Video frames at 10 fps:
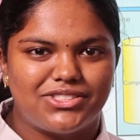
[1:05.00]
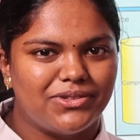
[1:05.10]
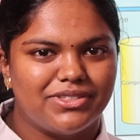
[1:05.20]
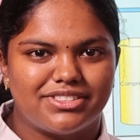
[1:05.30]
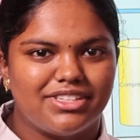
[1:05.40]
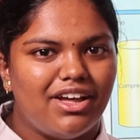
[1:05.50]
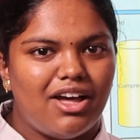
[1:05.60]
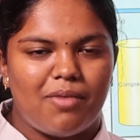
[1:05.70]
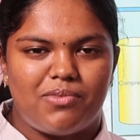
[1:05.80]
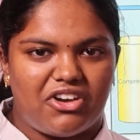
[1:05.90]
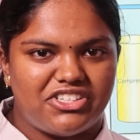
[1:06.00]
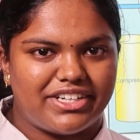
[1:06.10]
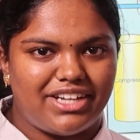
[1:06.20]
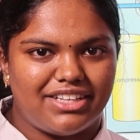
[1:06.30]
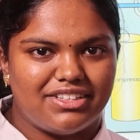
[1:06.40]
choose a
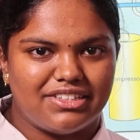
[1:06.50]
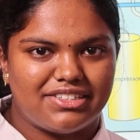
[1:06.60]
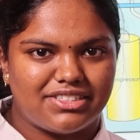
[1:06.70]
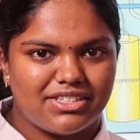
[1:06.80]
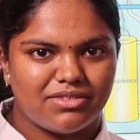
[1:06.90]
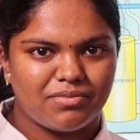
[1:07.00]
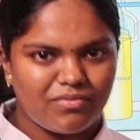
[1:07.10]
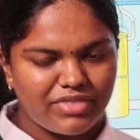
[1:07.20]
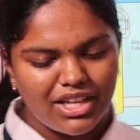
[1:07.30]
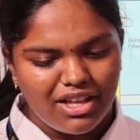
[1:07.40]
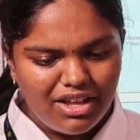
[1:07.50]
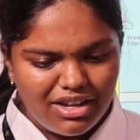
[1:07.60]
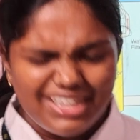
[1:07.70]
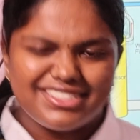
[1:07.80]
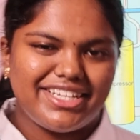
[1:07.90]
project like this?
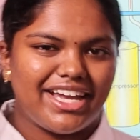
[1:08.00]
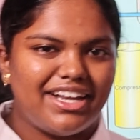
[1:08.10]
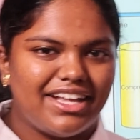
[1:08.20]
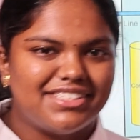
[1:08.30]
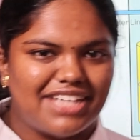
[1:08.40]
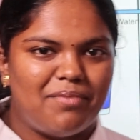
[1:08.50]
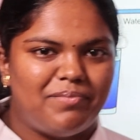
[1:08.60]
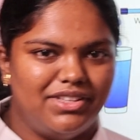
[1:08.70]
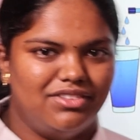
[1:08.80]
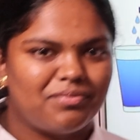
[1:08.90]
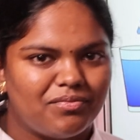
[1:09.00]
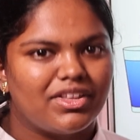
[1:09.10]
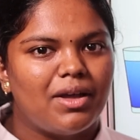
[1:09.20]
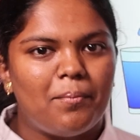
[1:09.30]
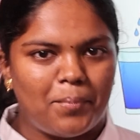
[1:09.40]
Let's take an example.
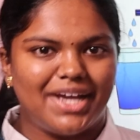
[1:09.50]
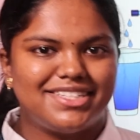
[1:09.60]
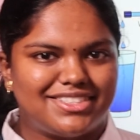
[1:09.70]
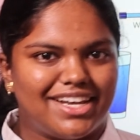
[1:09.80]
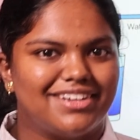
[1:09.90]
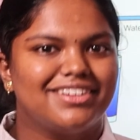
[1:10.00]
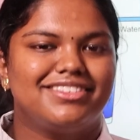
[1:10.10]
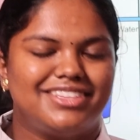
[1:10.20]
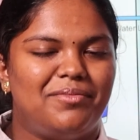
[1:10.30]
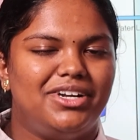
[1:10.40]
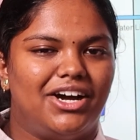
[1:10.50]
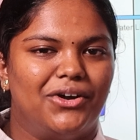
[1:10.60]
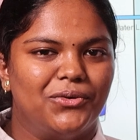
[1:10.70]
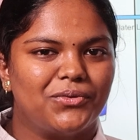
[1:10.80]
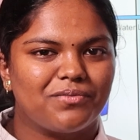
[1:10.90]
My state, Tamil
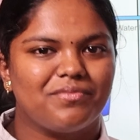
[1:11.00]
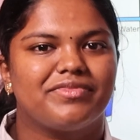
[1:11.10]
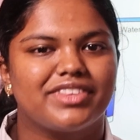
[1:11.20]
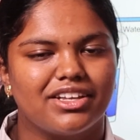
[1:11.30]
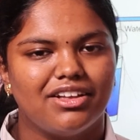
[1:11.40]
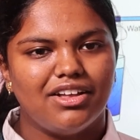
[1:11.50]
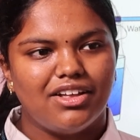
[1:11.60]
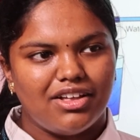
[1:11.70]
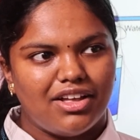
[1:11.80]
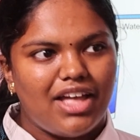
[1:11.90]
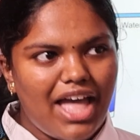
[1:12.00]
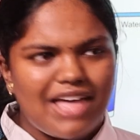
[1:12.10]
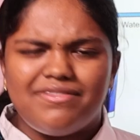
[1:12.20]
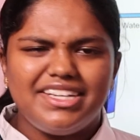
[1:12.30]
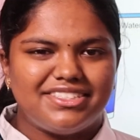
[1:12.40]
Nadu.
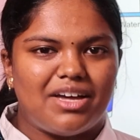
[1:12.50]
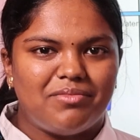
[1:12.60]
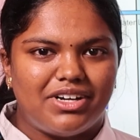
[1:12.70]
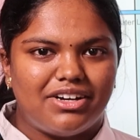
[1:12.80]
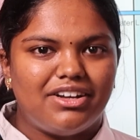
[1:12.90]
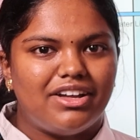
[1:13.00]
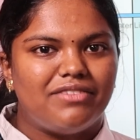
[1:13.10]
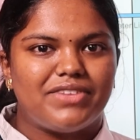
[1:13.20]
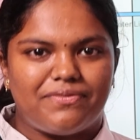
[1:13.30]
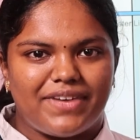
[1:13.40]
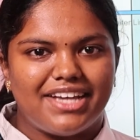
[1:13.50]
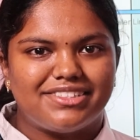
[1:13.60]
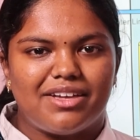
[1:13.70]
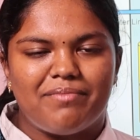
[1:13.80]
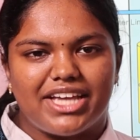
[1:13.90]
Every summer, we
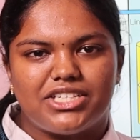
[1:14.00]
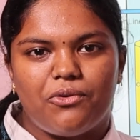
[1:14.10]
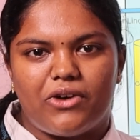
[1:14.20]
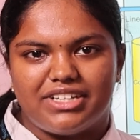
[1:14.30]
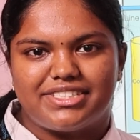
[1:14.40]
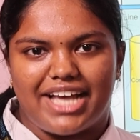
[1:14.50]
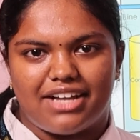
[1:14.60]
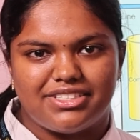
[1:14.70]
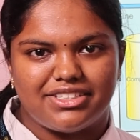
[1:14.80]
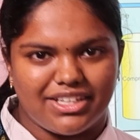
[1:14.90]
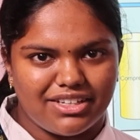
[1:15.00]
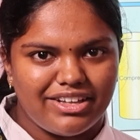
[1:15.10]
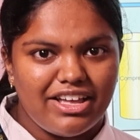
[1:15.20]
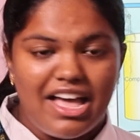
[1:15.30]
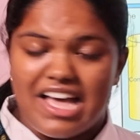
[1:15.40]
face a major water scarcity,
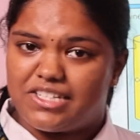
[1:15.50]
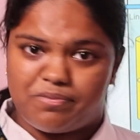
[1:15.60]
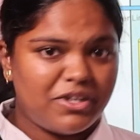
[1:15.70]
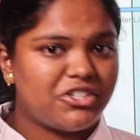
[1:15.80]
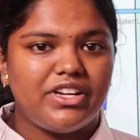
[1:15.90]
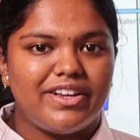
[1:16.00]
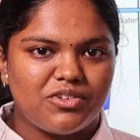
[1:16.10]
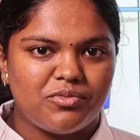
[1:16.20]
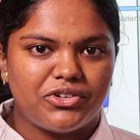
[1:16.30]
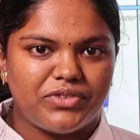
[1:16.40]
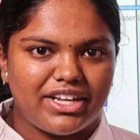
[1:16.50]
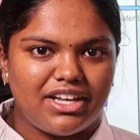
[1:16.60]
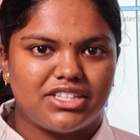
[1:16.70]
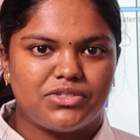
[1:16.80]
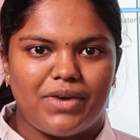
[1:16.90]
especially in remote
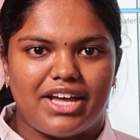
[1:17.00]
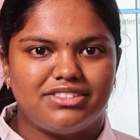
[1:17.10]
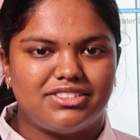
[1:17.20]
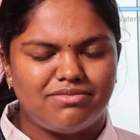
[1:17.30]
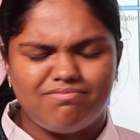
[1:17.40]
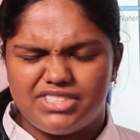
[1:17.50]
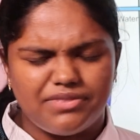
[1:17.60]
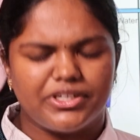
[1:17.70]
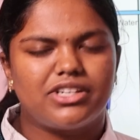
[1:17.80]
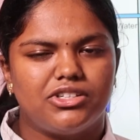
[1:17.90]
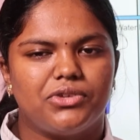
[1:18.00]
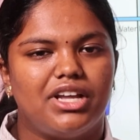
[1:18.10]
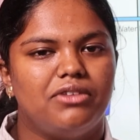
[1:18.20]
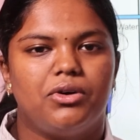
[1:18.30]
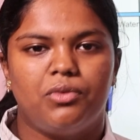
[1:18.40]
areas where it's difficult to
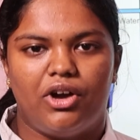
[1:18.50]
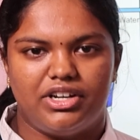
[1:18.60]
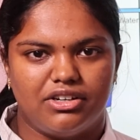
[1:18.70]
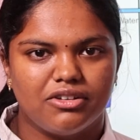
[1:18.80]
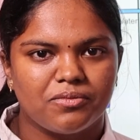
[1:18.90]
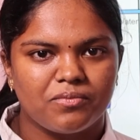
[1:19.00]
deliver water.